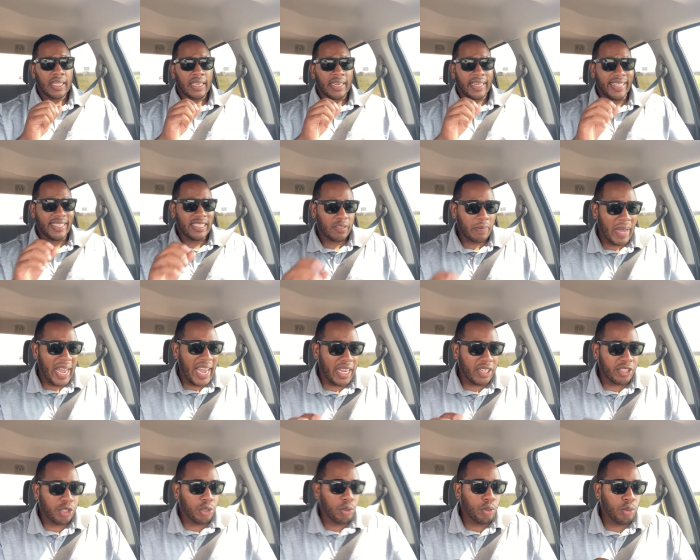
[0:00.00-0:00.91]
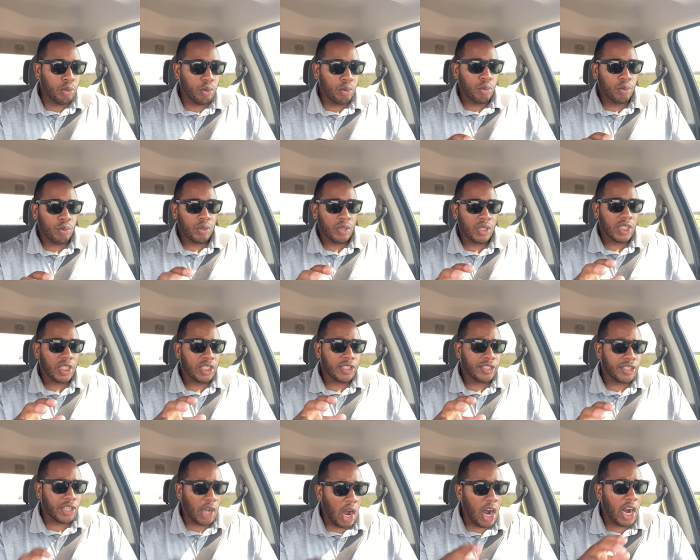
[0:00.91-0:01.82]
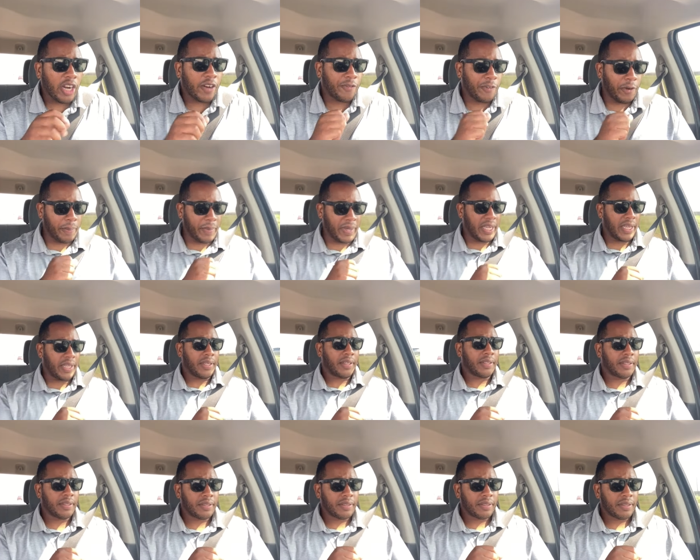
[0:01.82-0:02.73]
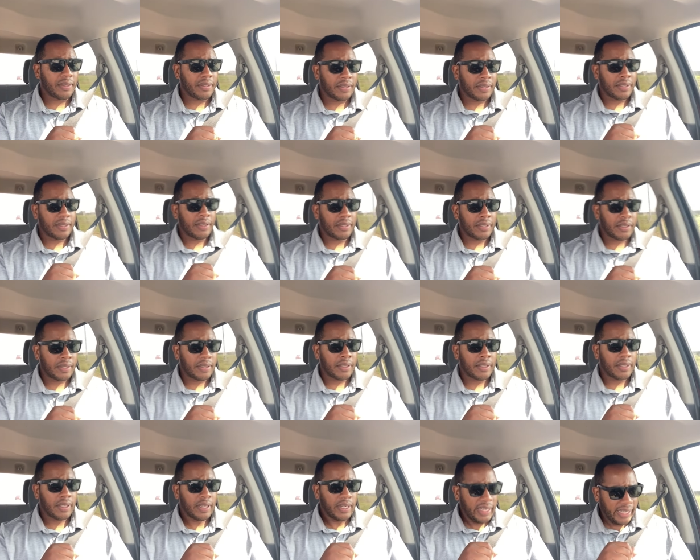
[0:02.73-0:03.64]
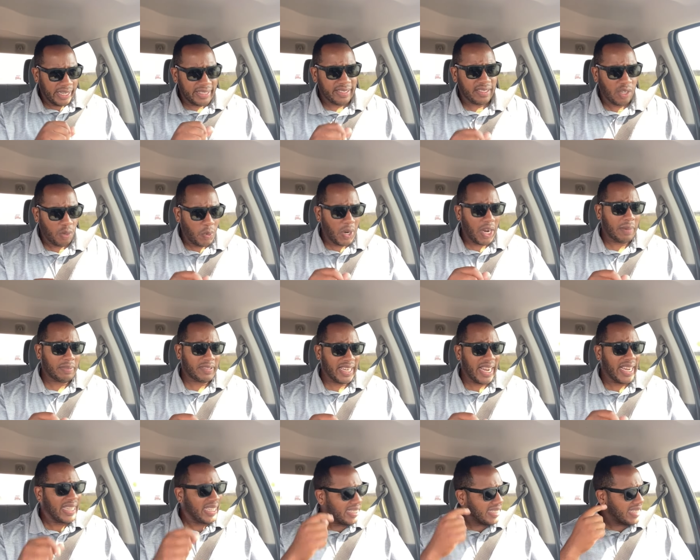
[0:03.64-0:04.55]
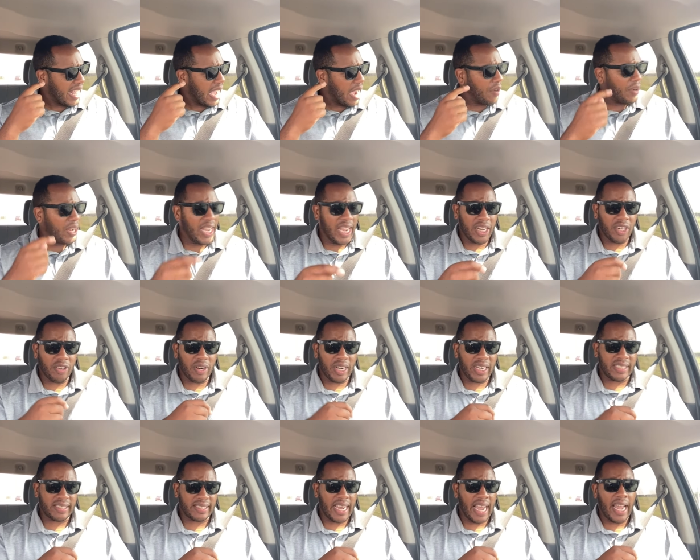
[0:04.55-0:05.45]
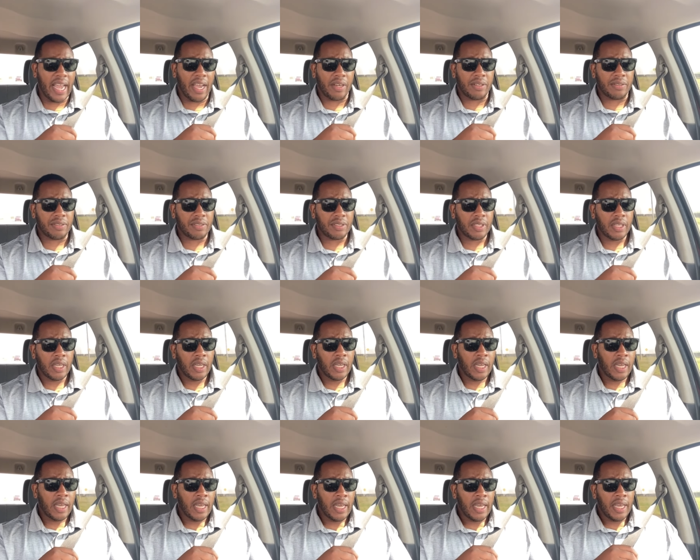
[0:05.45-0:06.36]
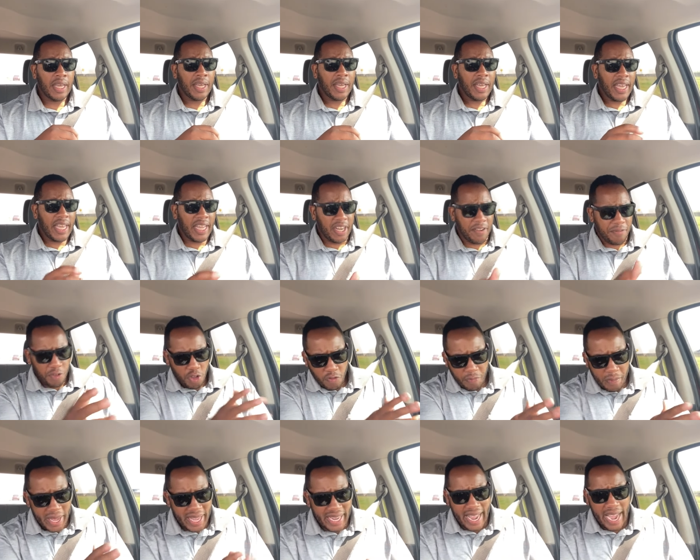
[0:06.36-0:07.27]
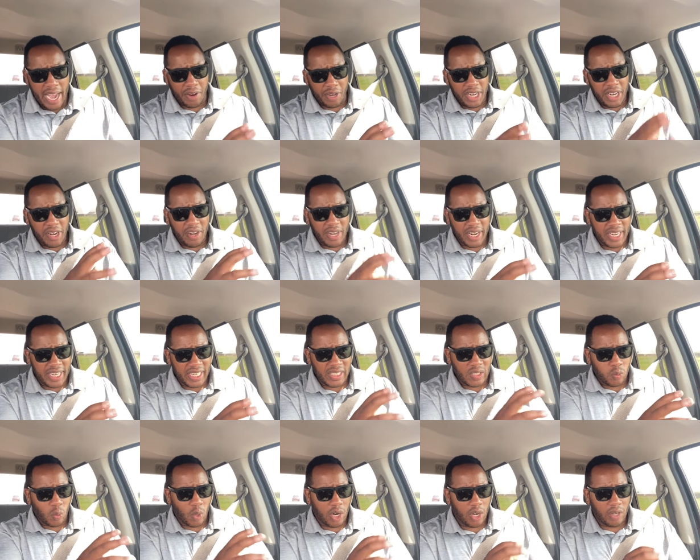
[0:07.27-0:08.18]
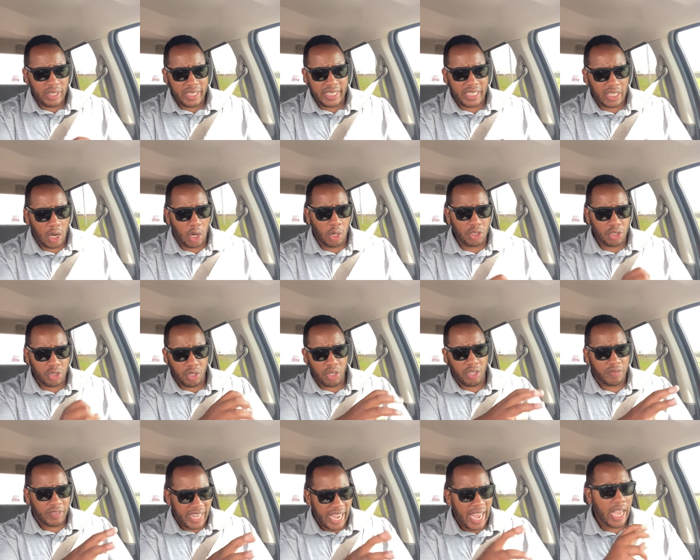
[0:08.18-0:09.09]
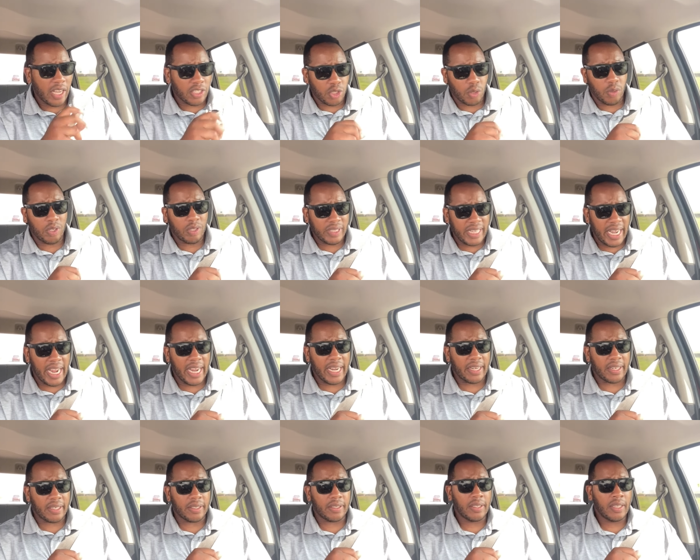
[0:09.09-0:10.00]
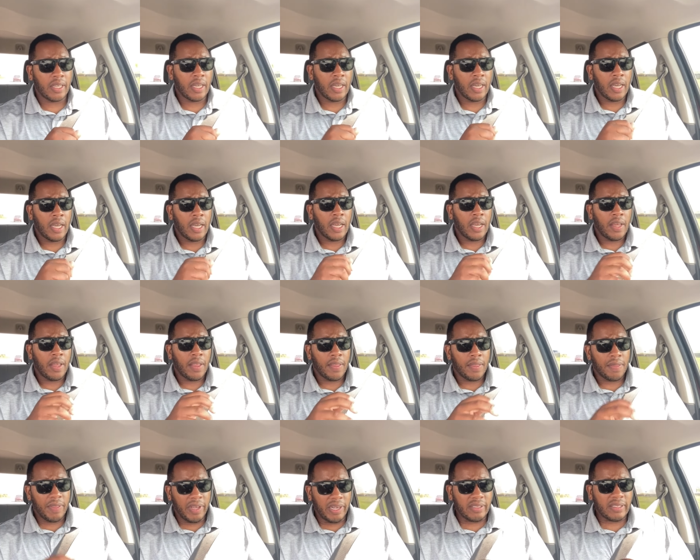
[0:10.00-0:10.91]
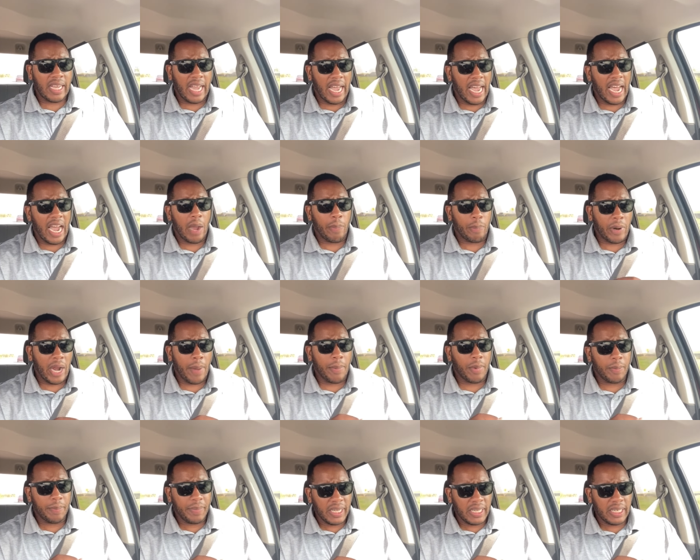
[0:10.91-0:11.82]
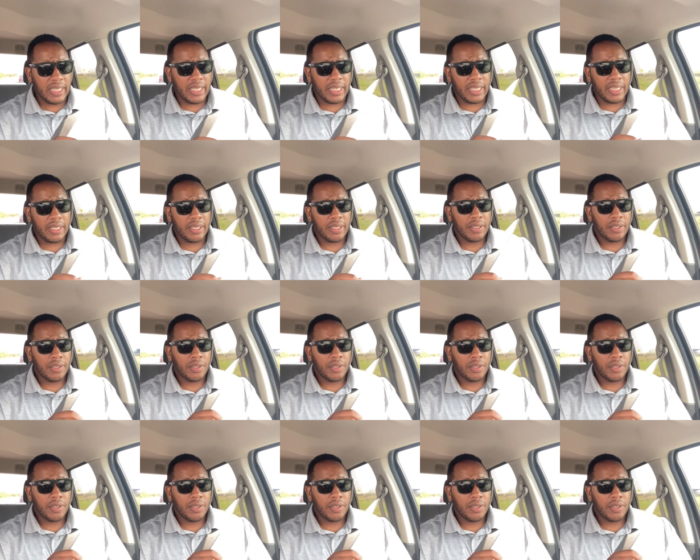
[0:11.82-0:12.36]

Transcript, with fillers: this man too dark for me. Listen to what I'm saying. Listen how ignorant it sounds. And if you've been out here in this worldly culture of casual dating, there's a high probability